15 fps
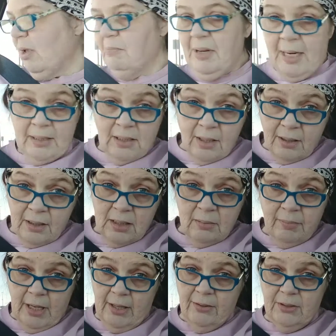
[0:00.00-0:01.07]
But I started
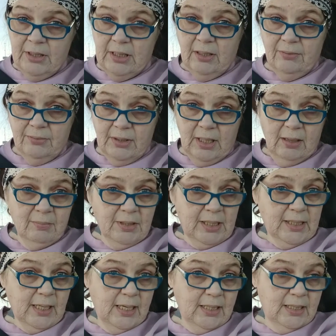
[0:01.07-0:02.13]
some other stuff that I'm
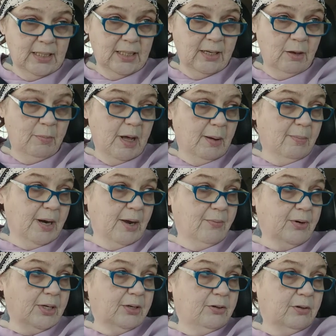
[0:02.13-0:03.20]
excited to tell about. But I
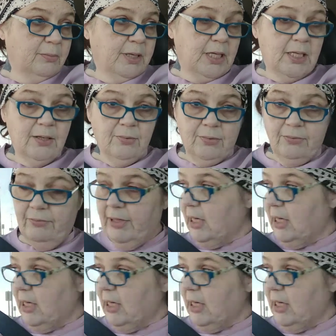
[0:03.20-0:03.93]
want to do them in a different